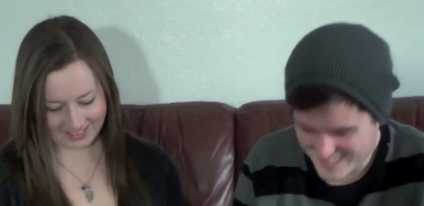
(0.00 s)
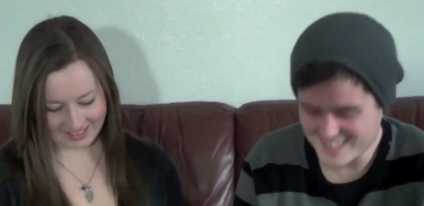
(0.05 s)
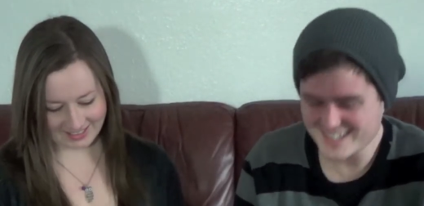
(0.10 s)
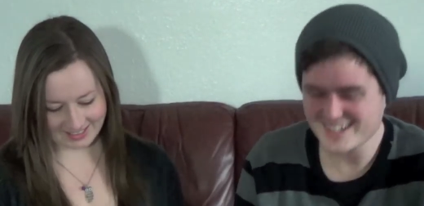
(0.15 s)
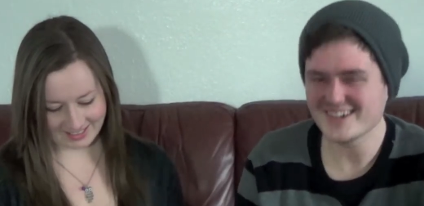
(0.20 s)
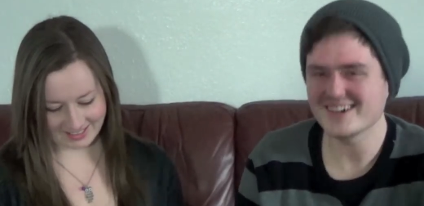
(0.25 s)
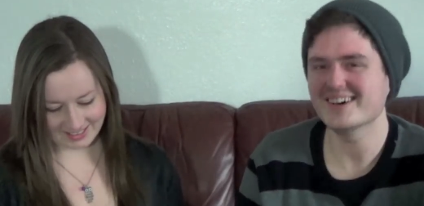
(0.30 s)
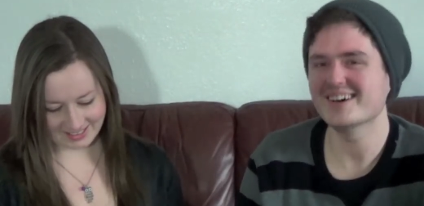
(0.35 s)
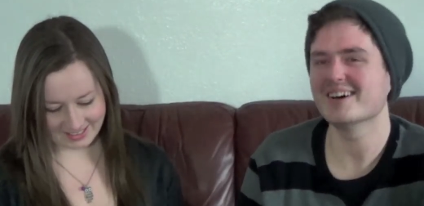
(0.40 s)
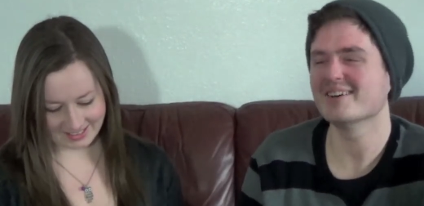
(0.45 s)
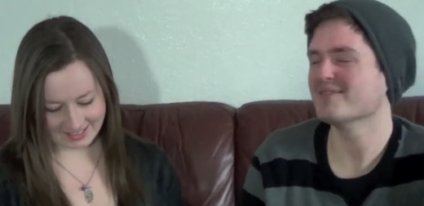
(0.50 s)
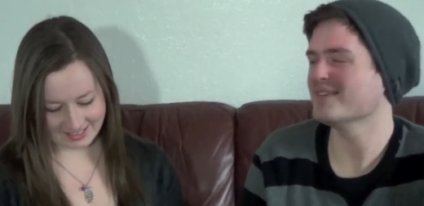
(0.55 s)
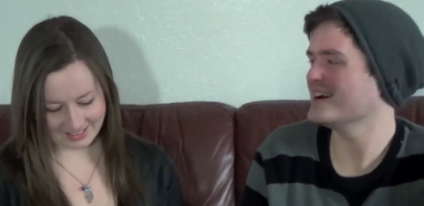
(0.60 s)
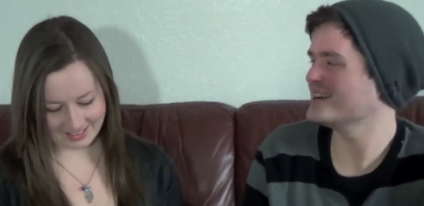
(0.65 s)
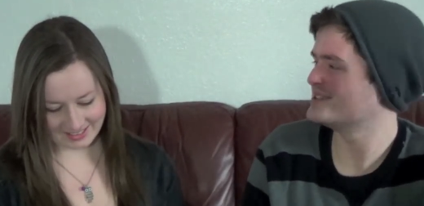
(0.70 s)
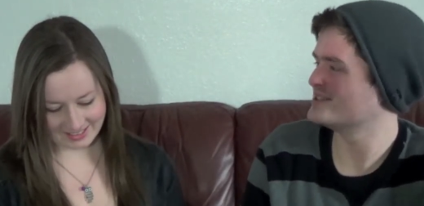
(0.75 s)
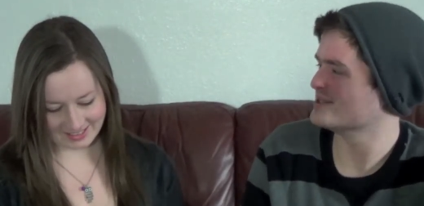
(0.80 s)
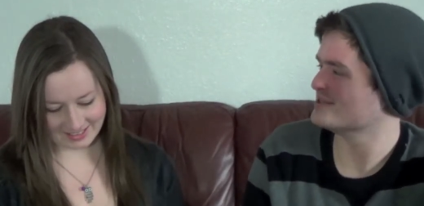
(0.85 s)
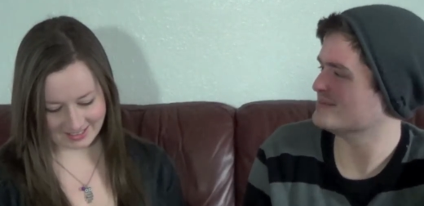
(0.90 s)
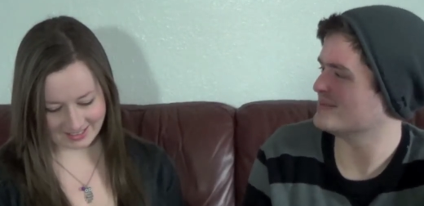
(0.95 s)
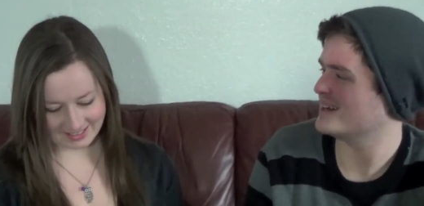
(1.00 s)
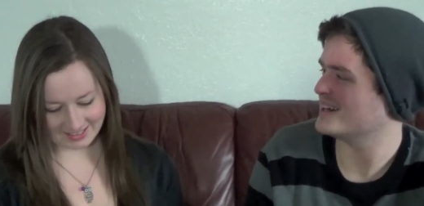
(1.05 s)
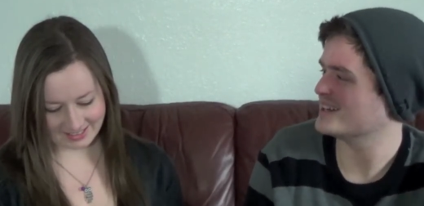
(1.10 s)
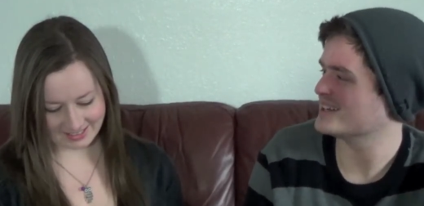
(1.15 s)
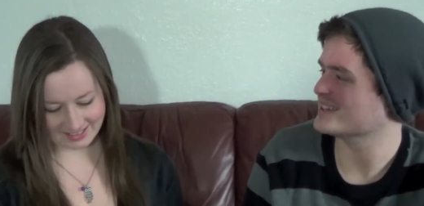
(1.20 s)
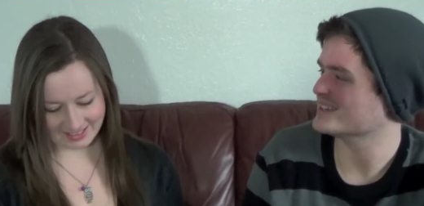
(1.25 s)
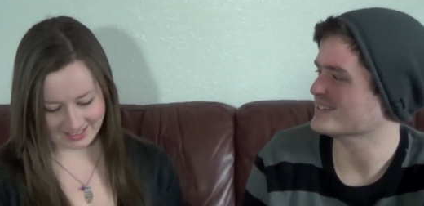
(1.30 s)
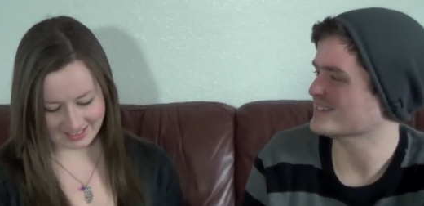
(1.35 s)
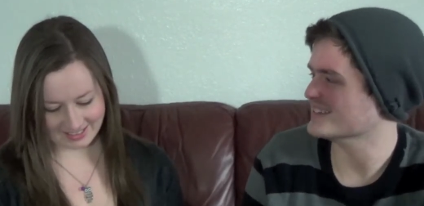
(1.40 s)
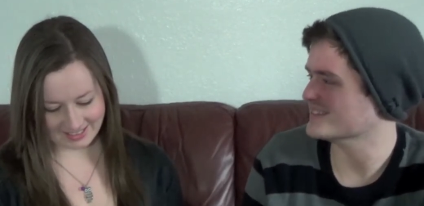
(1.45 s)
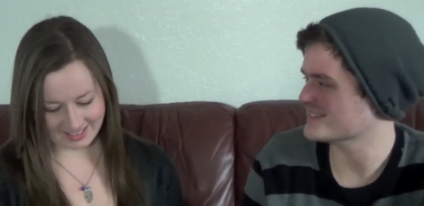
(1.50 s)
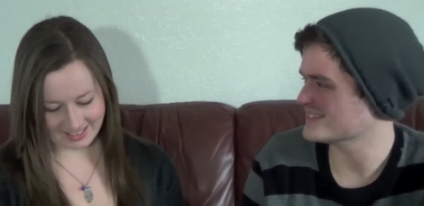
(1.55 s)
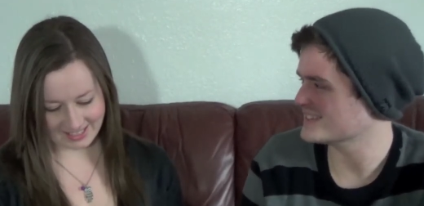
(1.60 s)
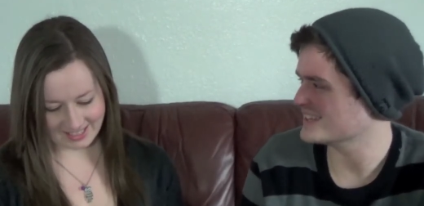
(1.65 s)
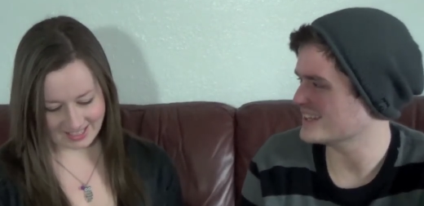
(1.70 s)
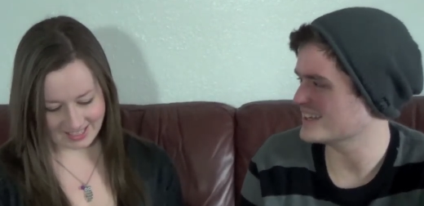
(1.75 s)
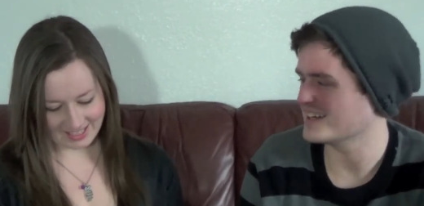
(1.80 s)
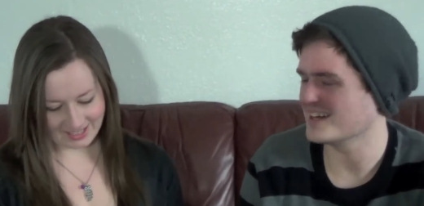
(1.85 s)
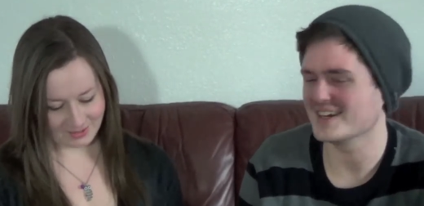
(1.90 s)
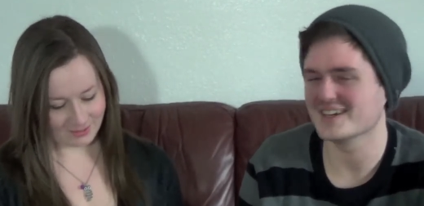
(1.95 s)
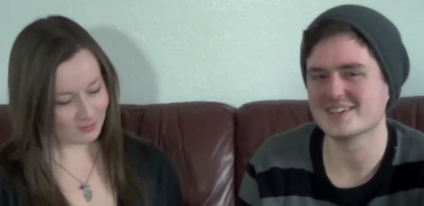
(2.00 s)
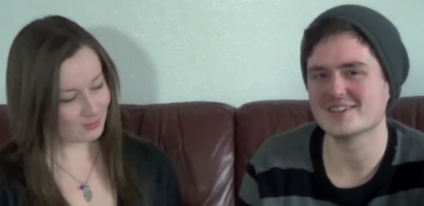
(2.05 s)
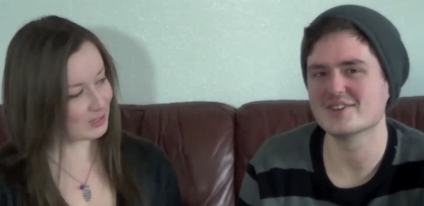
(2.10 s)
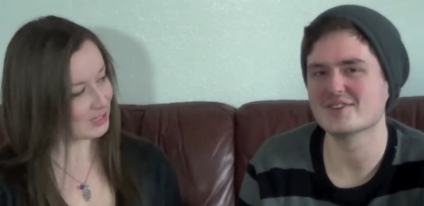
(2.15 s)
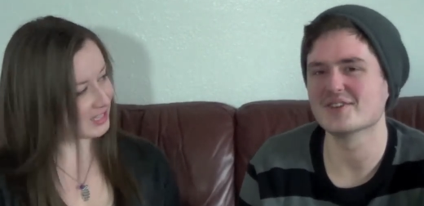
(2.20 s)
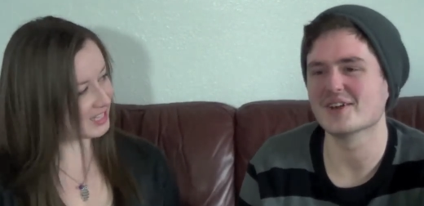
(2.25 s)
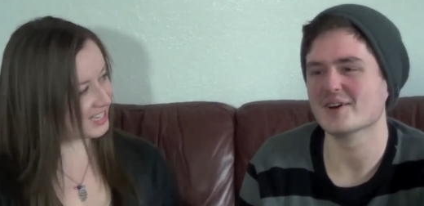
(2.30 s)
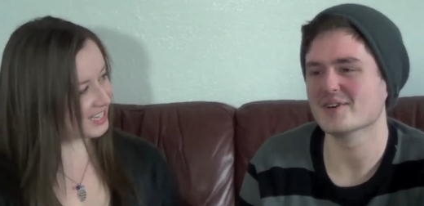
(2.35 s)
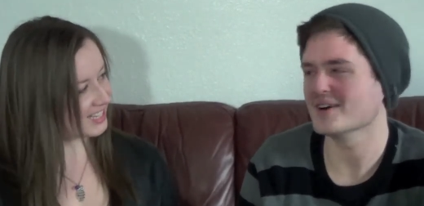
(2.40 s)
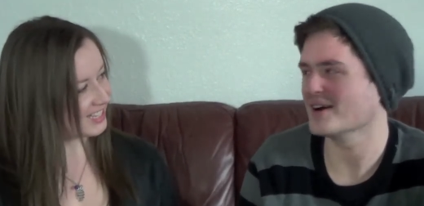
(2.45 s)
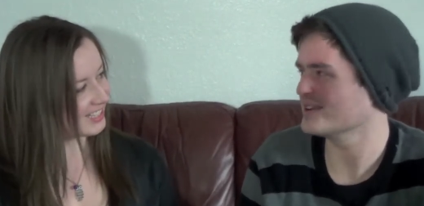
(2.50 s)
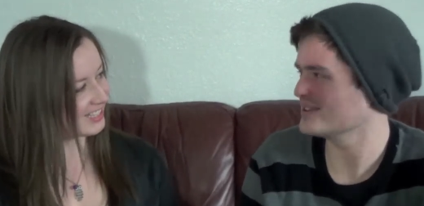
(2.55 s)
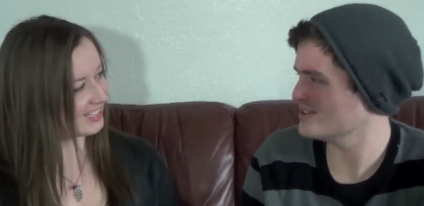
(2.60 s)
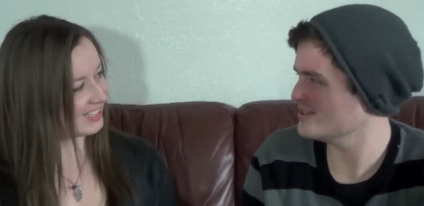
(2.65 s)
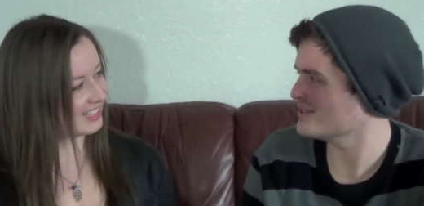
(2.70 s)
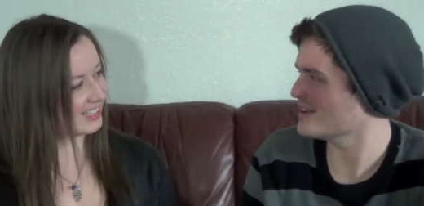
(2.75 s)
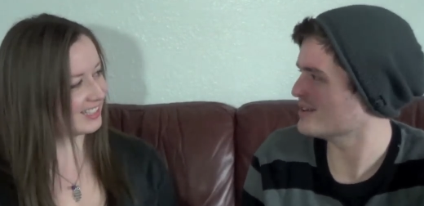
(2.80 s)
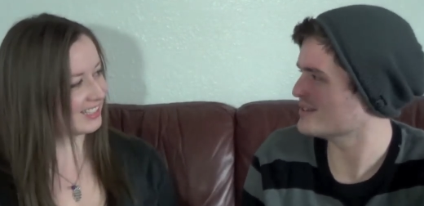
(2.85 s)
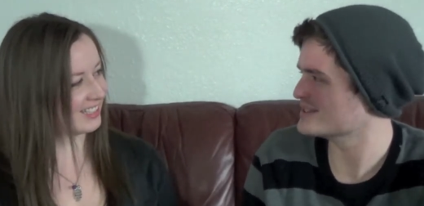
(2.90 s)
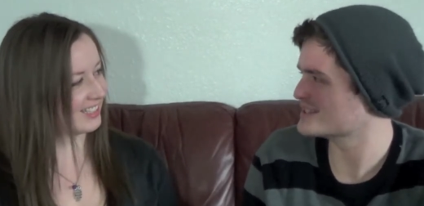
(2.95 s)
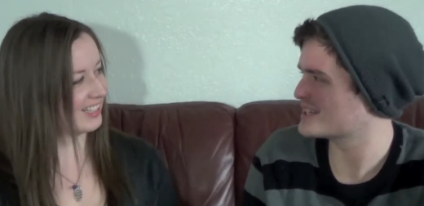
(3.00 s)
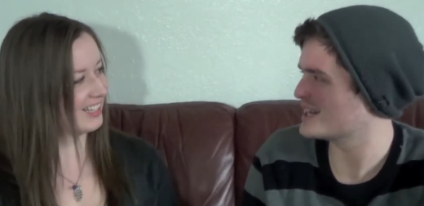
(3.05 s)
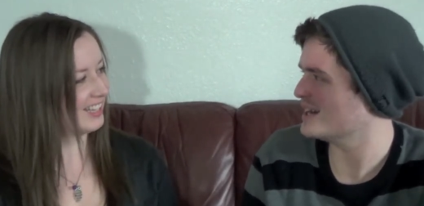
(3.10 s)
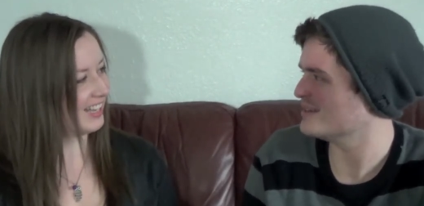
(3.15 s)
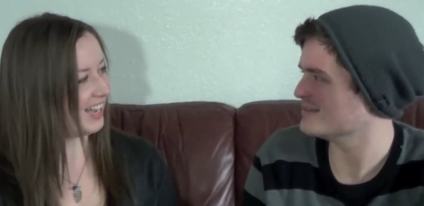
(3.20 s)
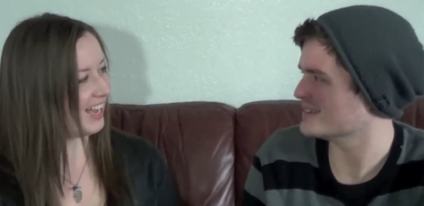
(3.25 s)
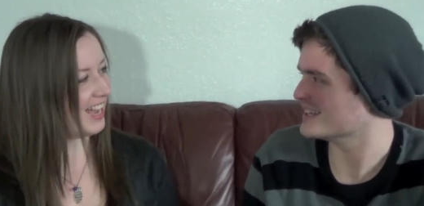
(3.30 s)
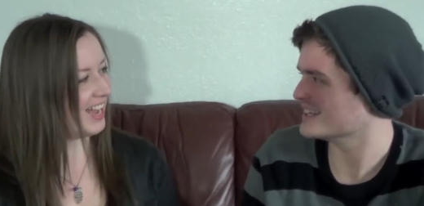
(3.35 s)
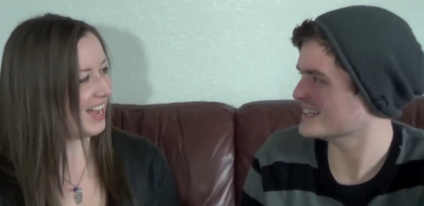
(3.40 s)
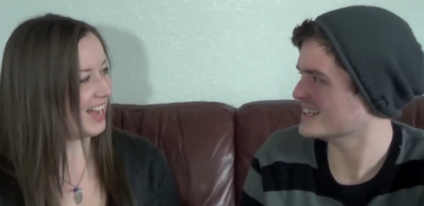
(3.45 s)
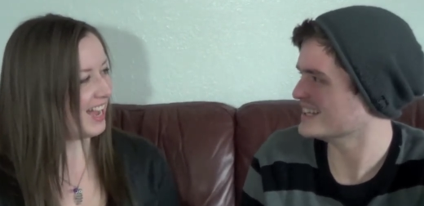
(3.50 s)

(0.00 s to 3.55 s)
Speaker 1: oh, I read your mind. I, really? I knew that was coming.